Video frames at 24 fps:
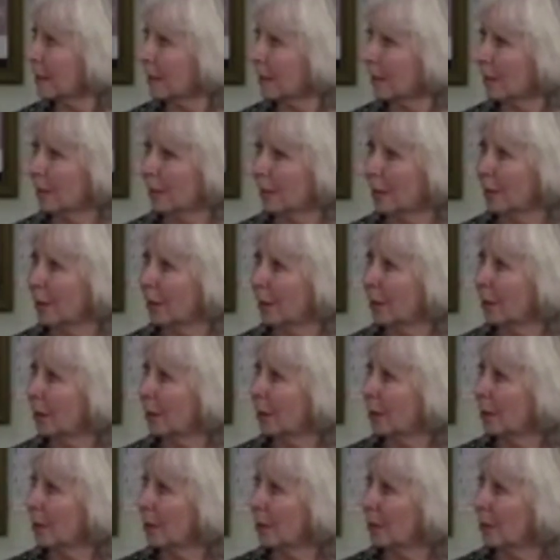
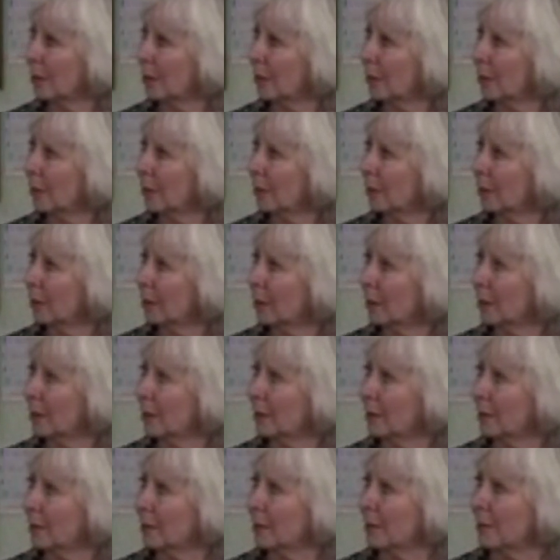
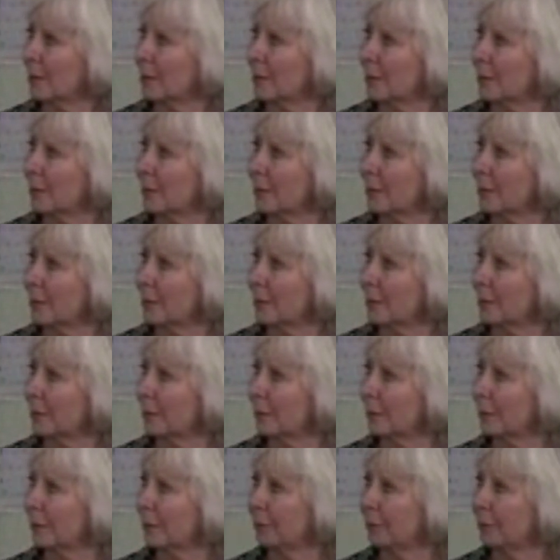The person shown says nothing.